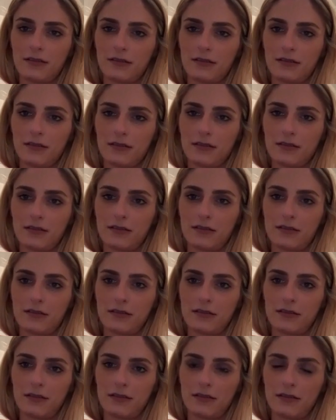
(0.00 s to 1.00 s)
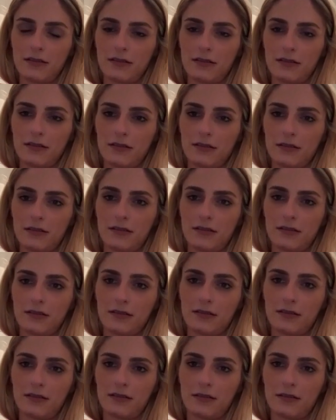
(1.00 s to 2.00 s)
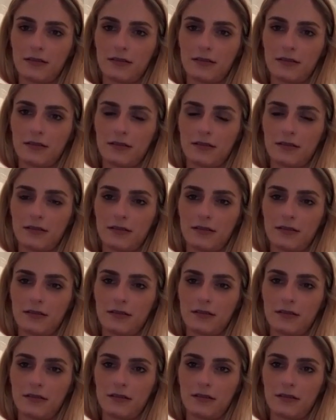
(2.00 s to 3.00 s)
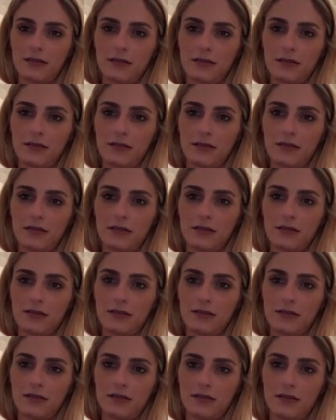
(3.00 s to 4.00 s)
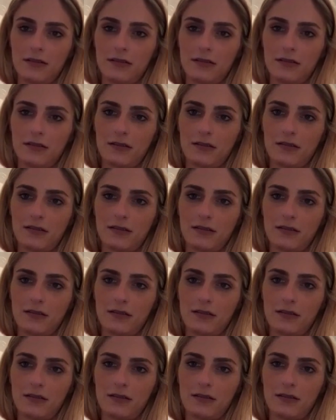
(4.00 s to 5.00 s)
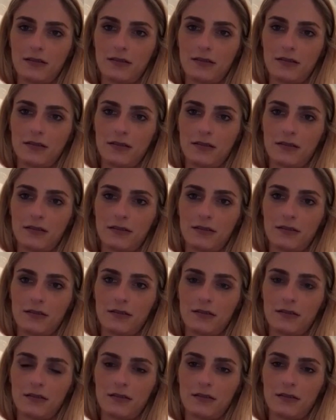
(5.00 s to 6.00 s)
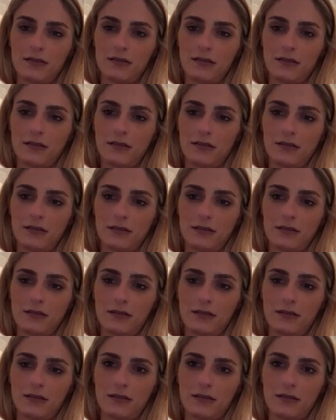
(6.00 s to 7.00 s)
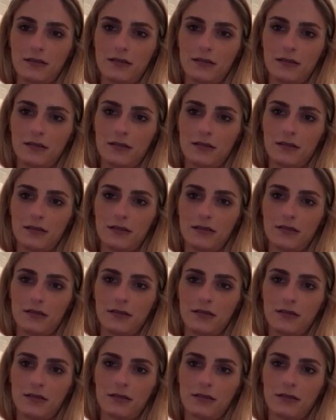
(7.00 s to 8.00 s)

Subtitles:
[no speech]